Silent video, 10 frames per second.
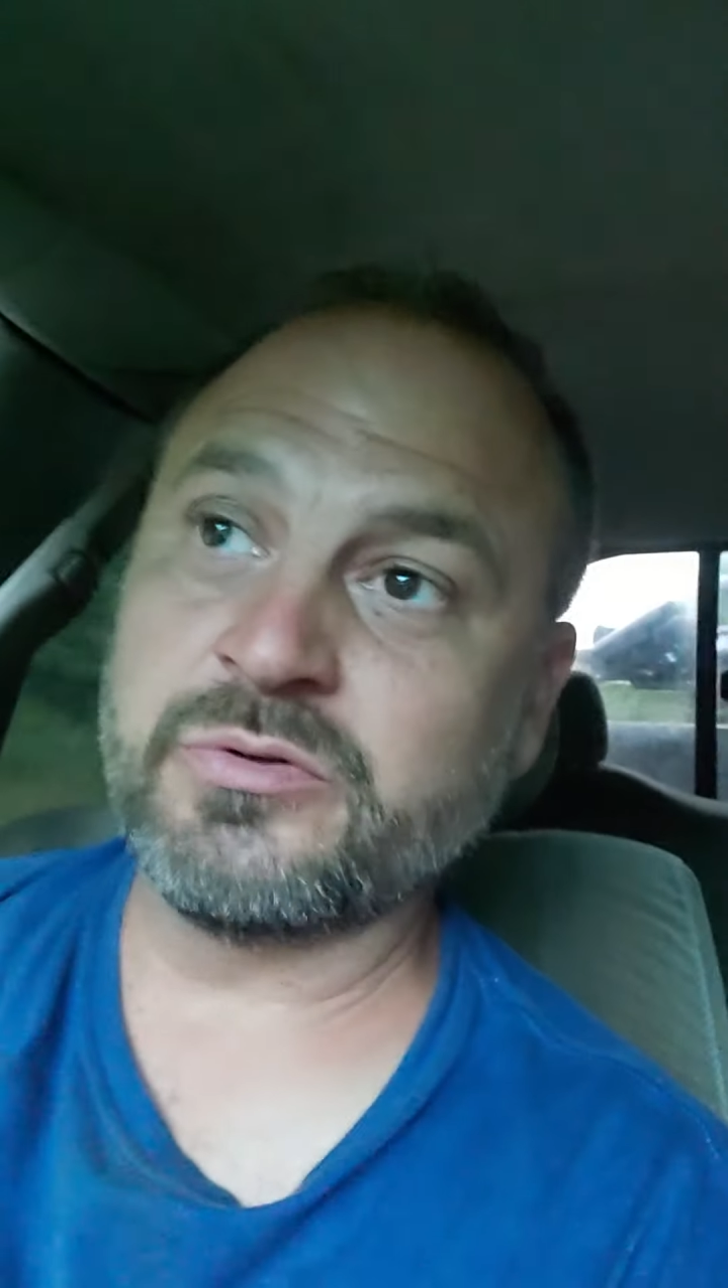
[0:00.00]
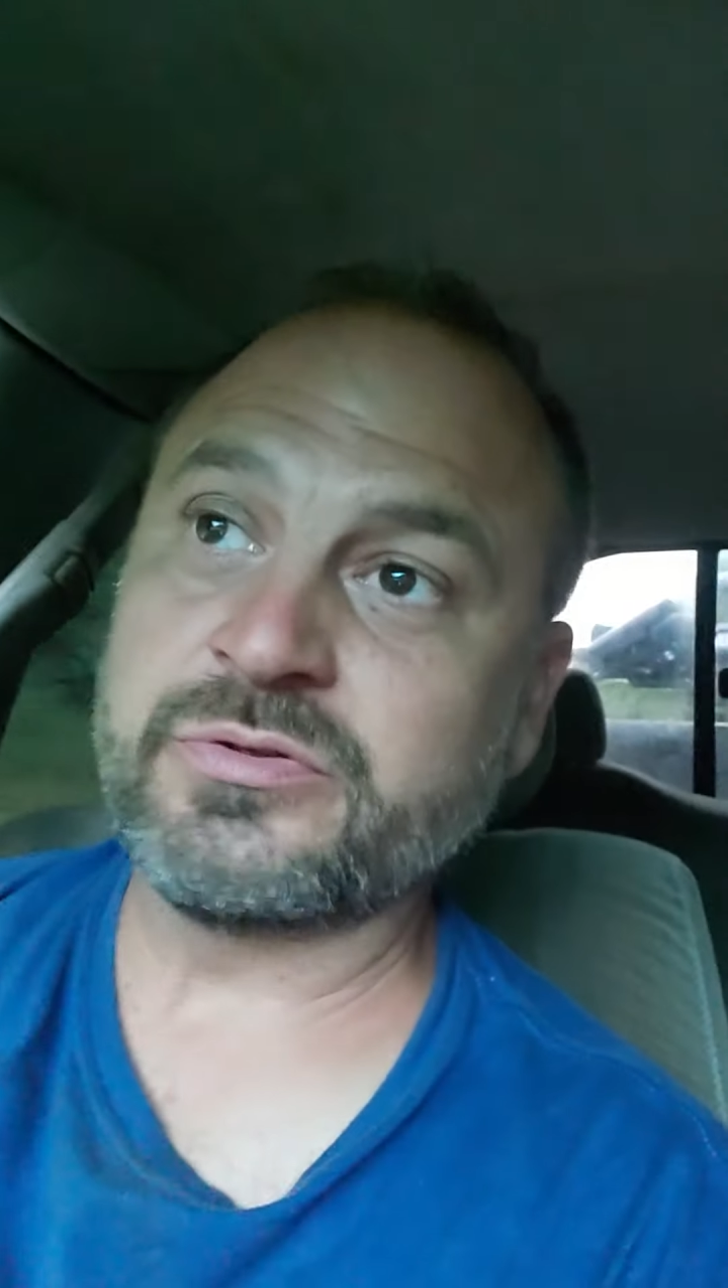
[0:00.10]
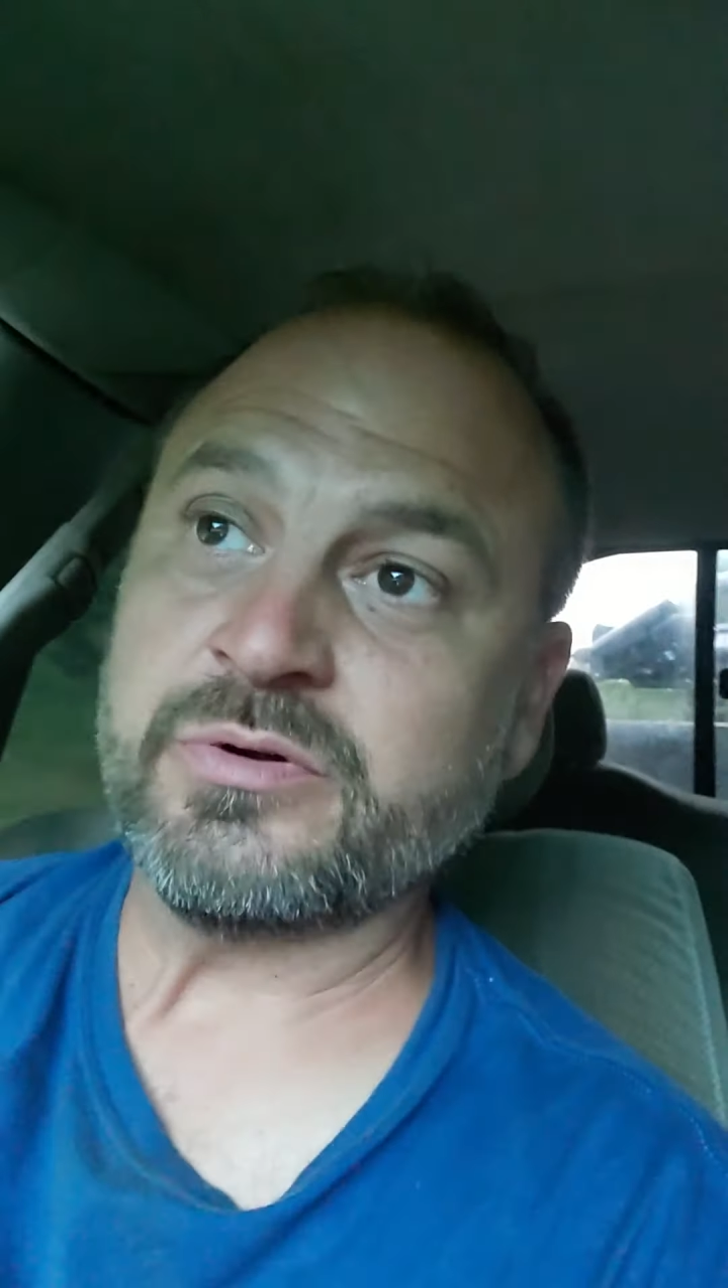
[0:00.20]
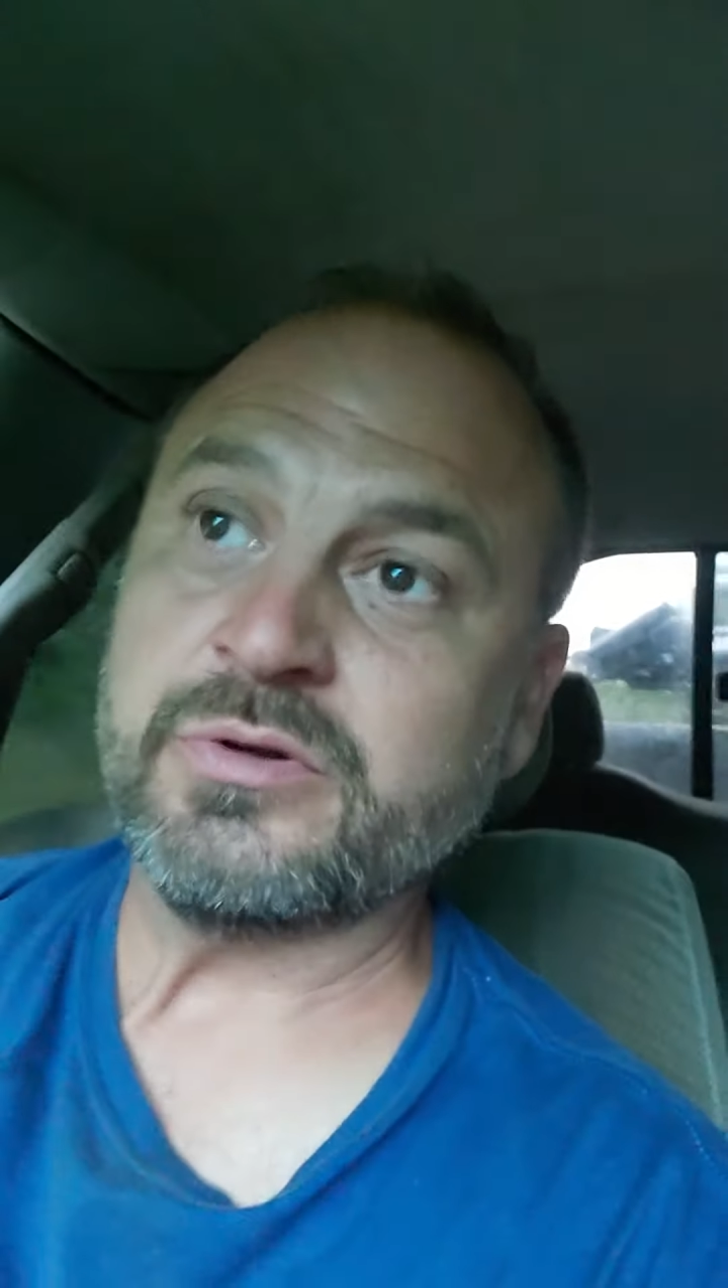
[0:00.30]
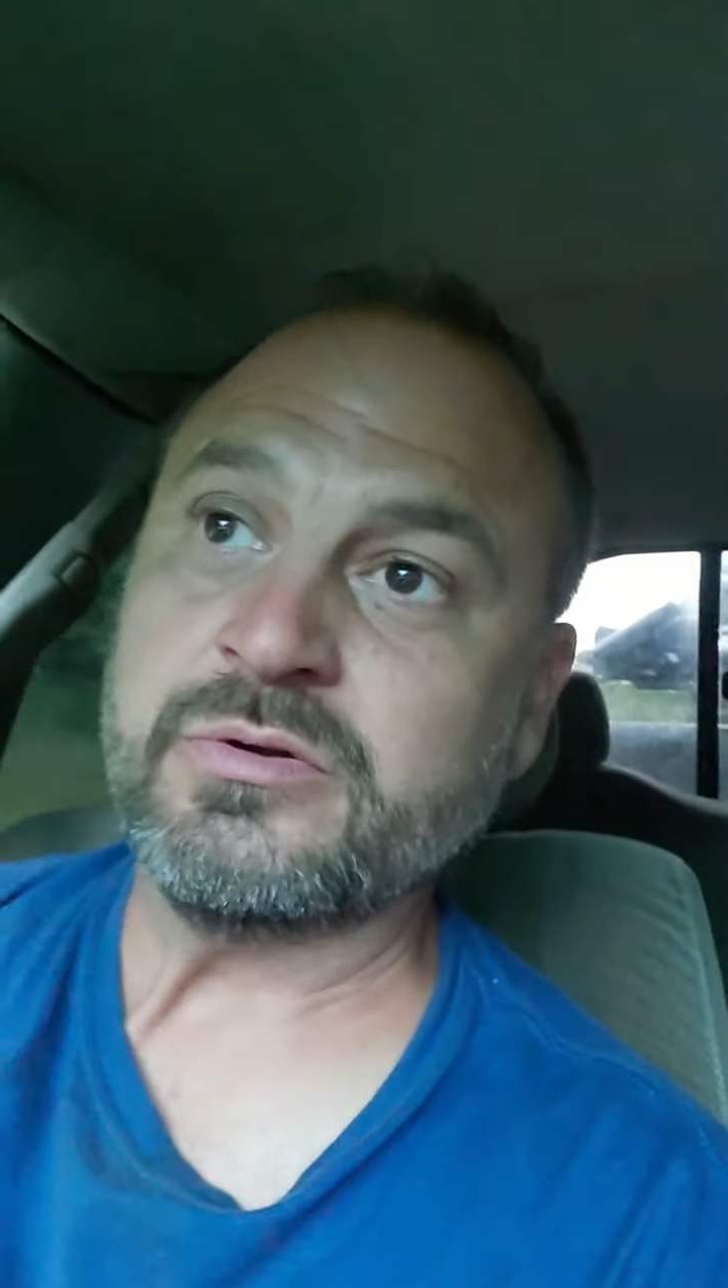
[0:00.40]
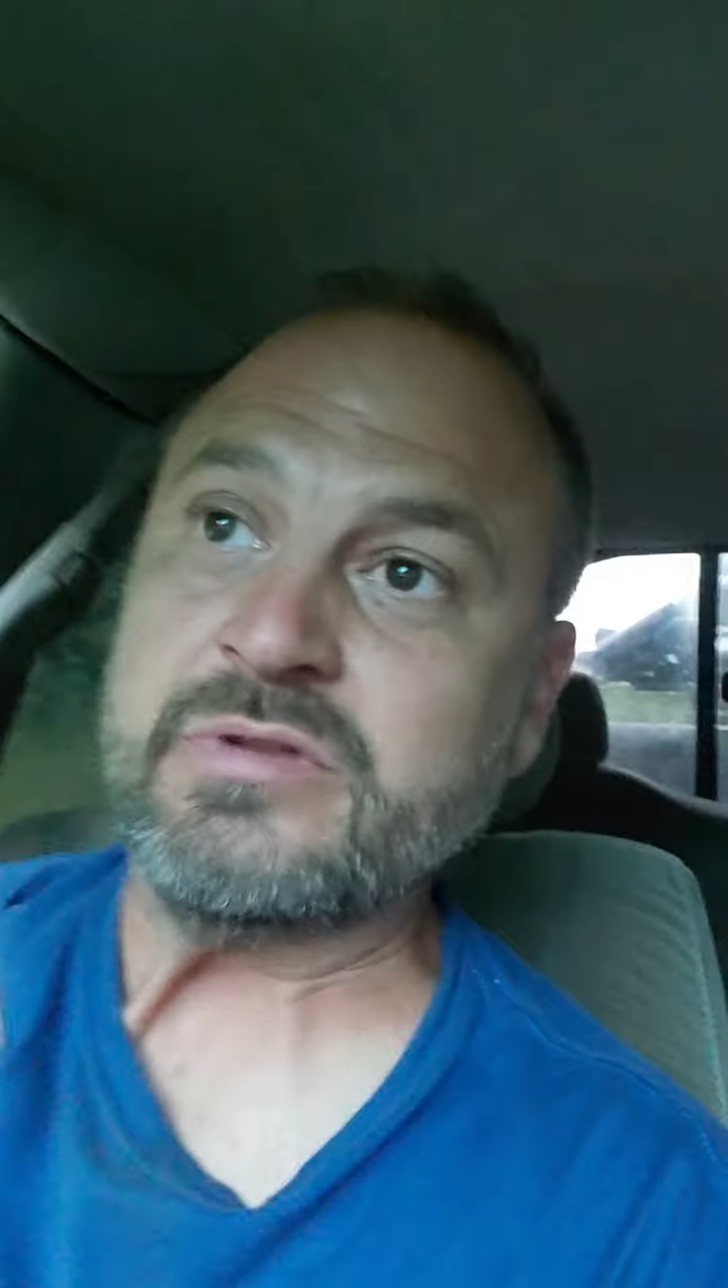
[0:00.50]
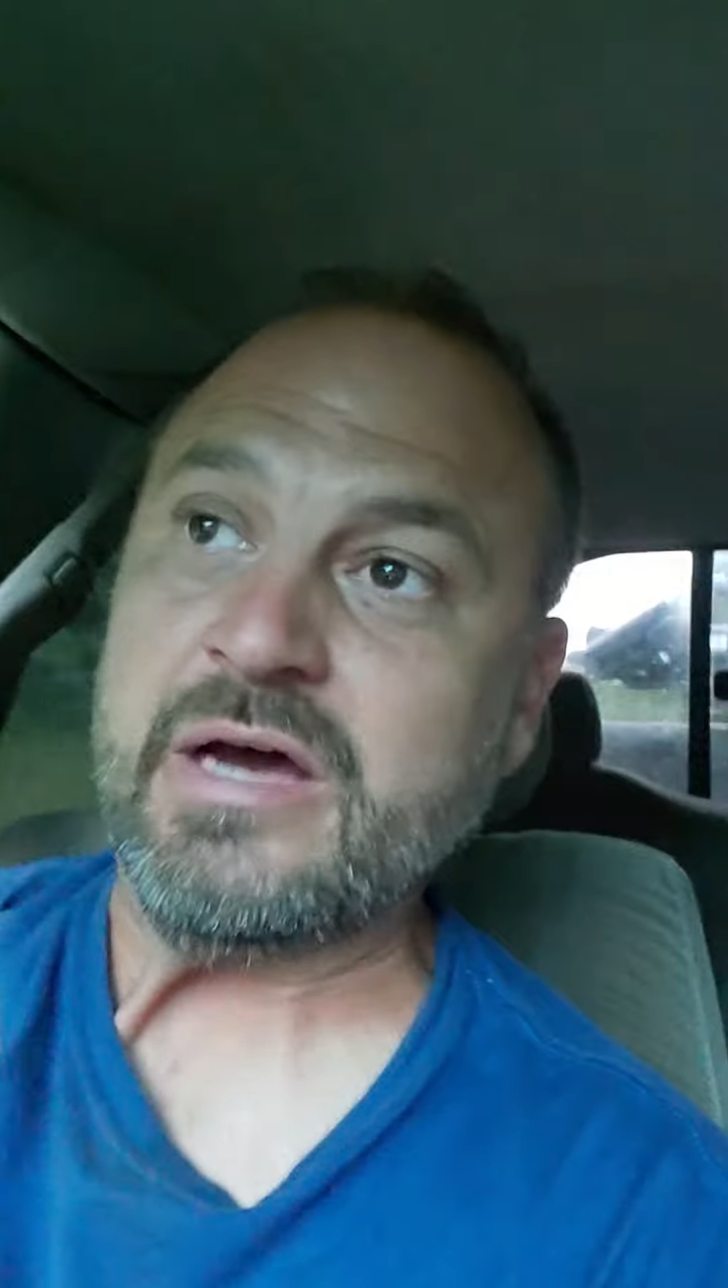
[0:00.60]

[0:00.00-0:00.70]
through the